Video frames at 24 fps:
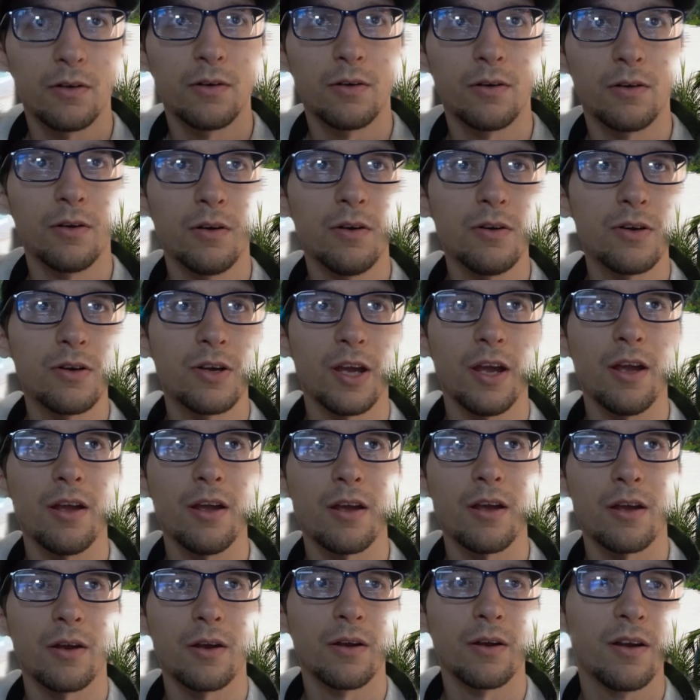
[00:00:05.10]
Okay,
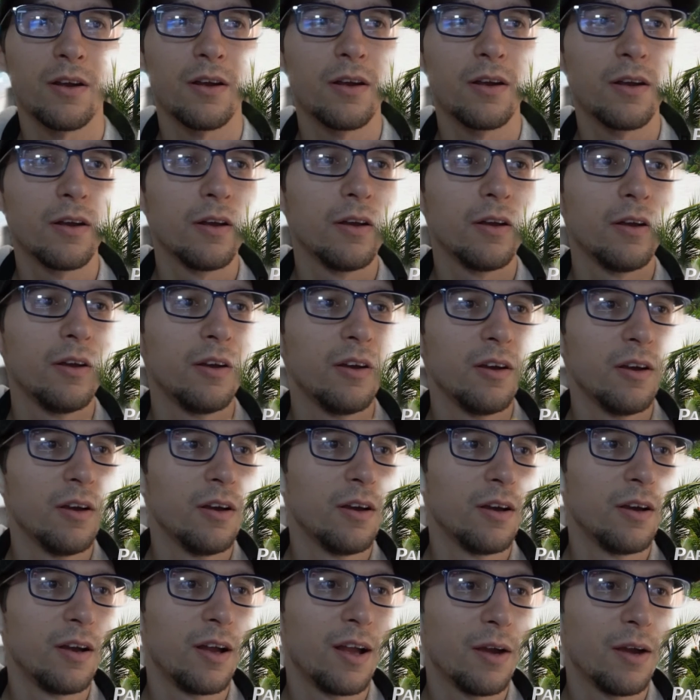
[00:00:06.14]

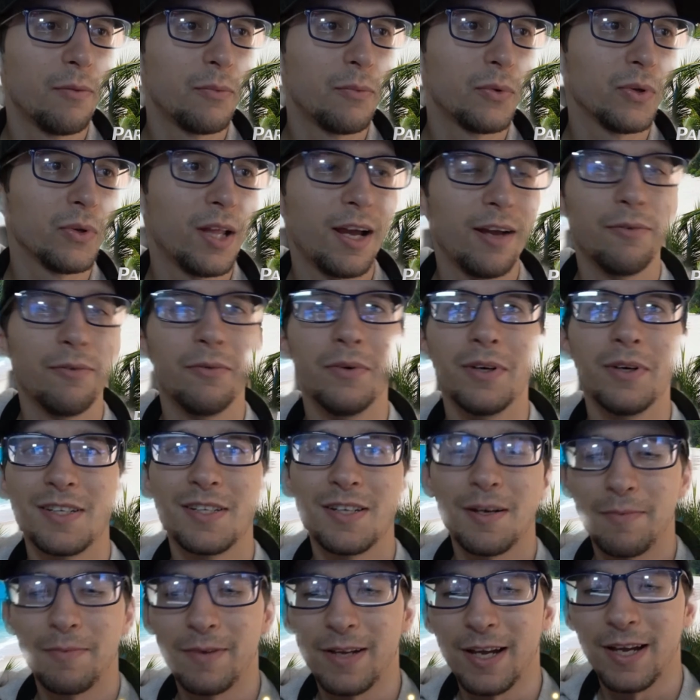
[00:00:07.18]
and we're live. What is
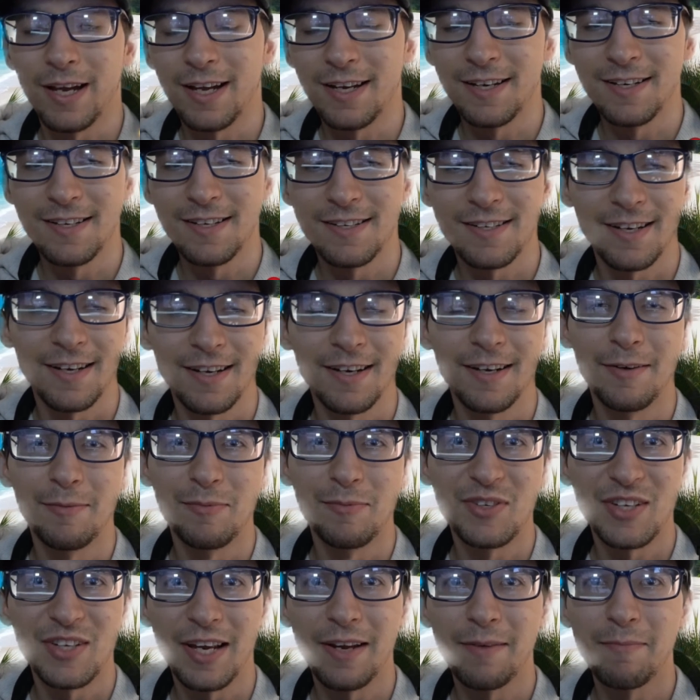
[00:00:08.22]
up, guys?
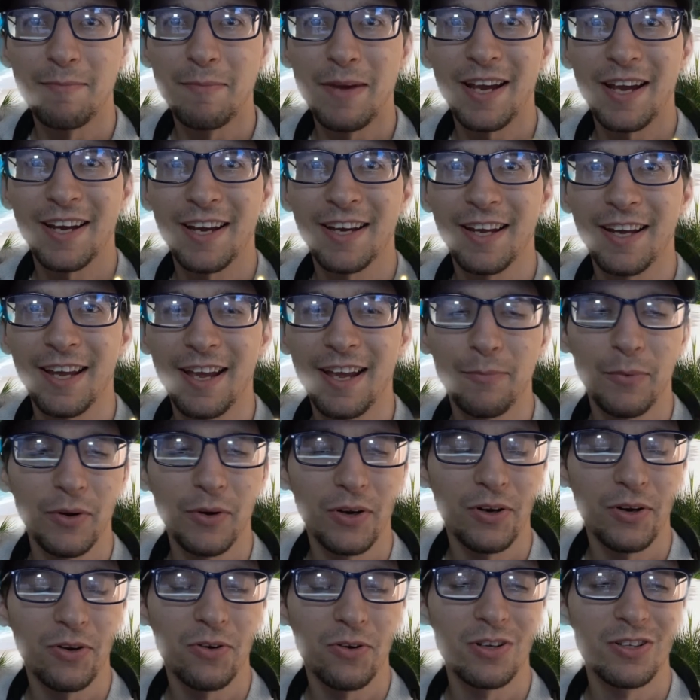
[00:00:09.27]
Sam back again. We are
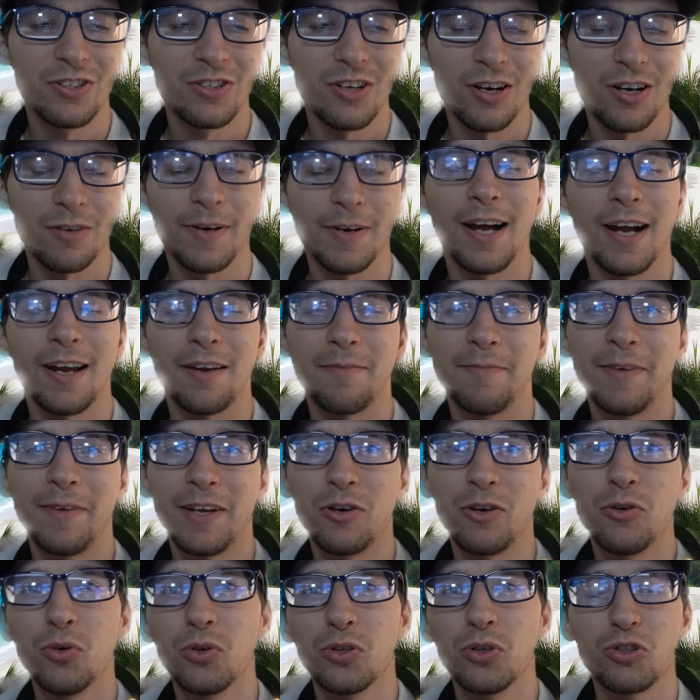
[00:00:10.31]
going to talk about how to make
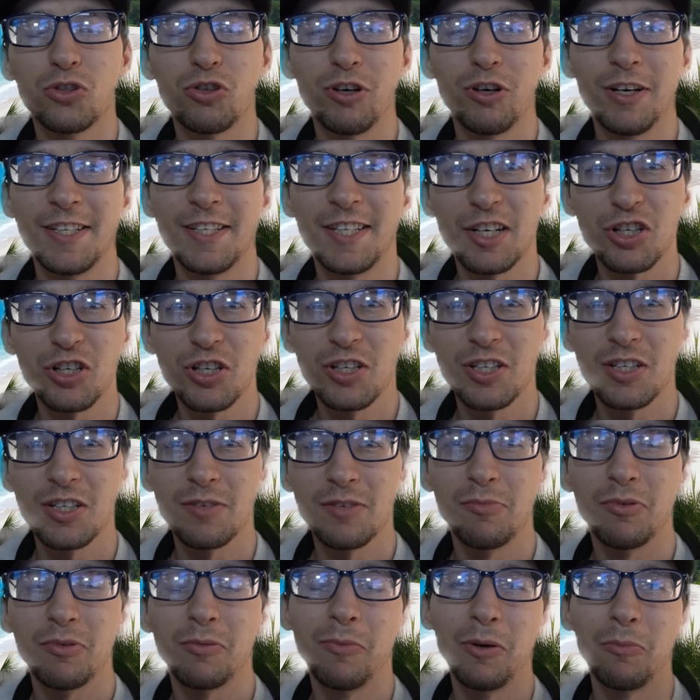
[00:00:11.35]
cool transitions in
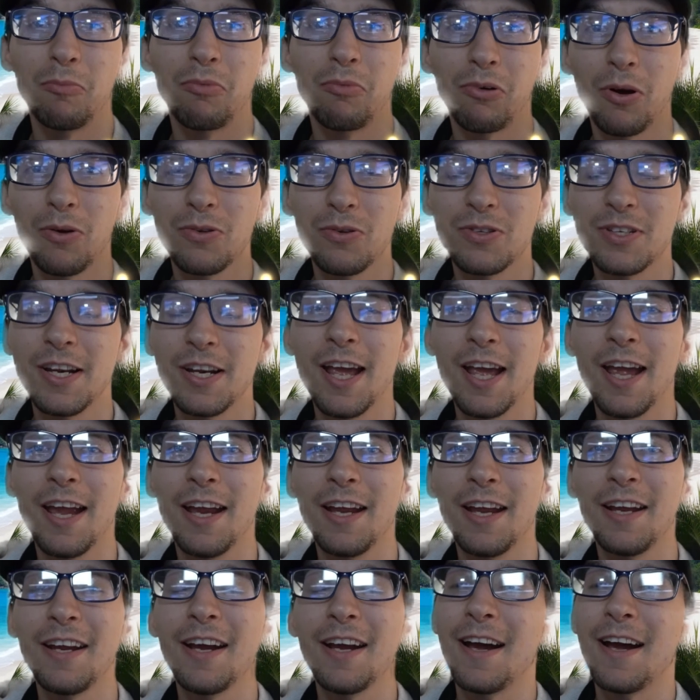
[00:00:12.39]
Premiere Pro today.
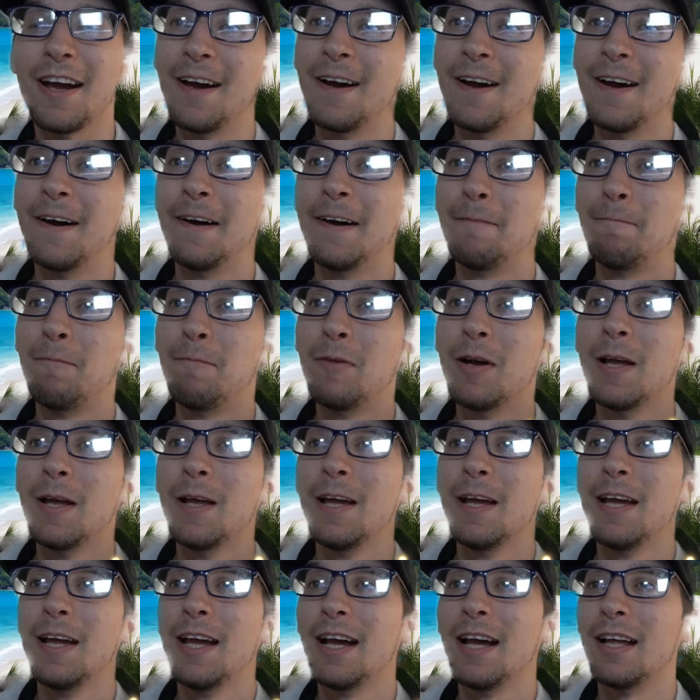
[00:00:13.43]

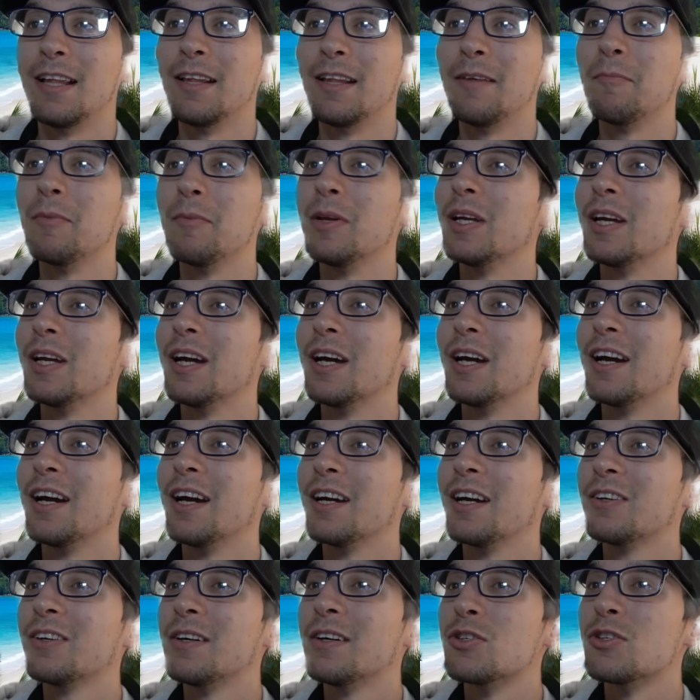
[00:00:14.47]
Let me go ahead and
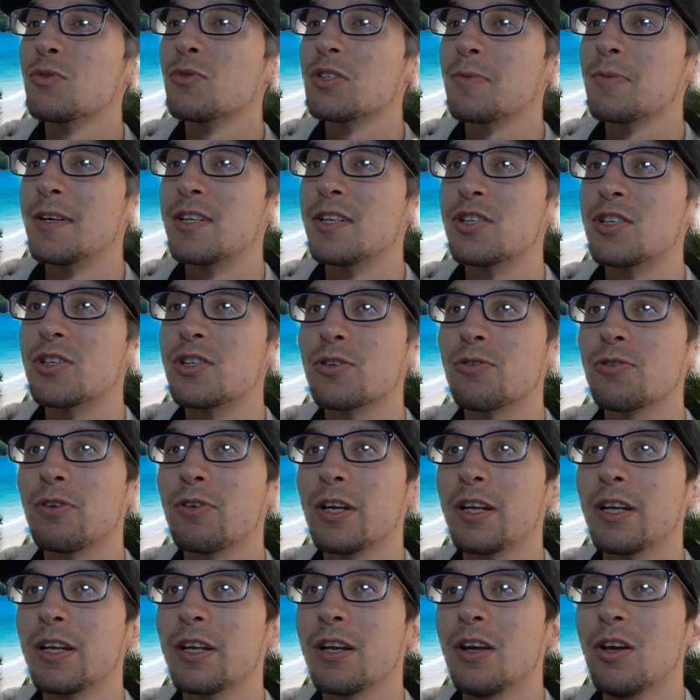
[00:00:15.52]
switch my screen.
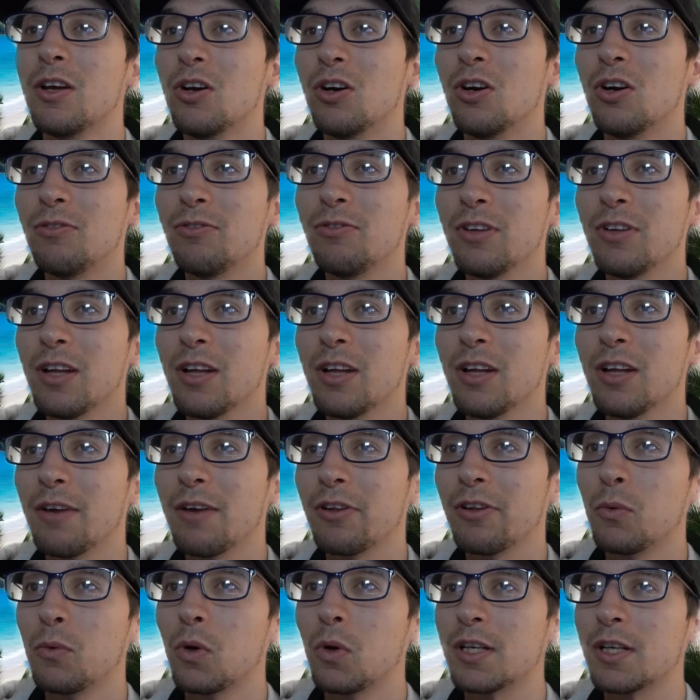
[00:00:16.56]
Hopefully everything
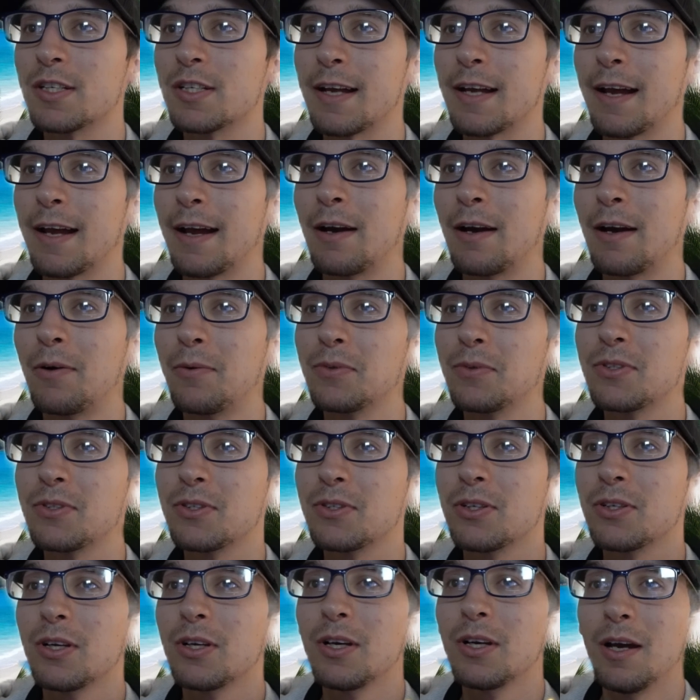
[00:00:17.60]
works out
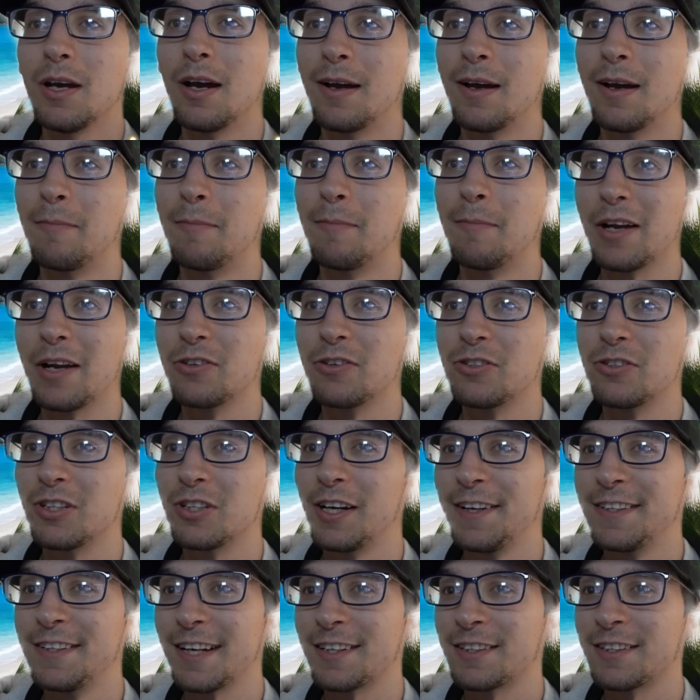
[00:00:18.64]
better today,
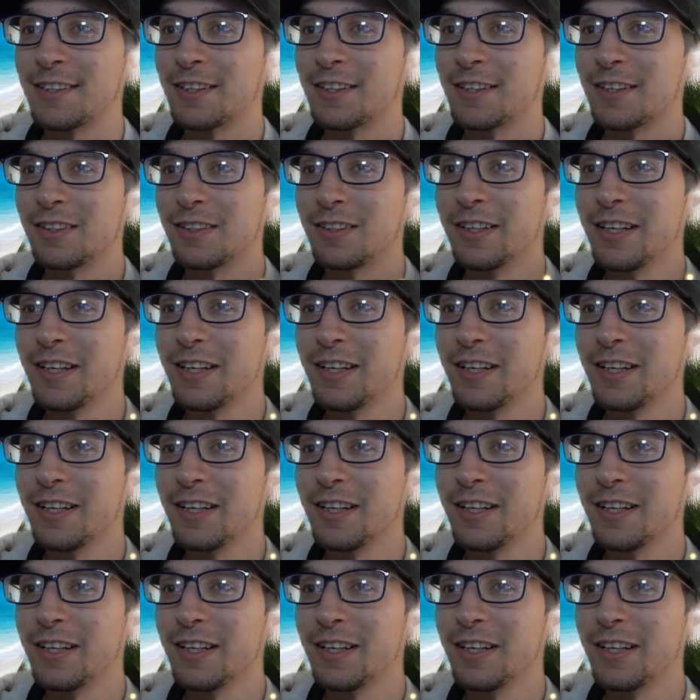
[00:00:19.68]
technically.